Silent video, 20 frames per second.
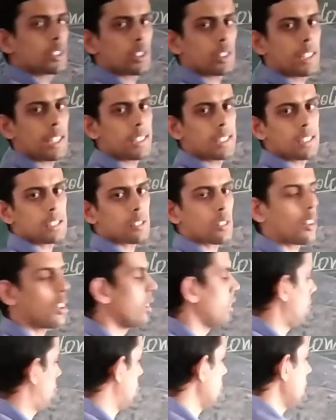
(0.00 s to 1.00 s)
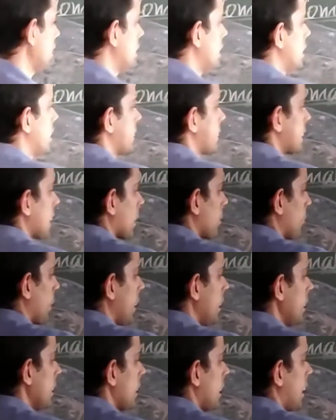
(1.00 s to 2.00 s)
So that is called a
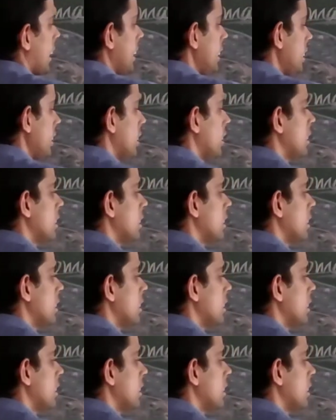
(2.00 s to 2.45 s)
segment, and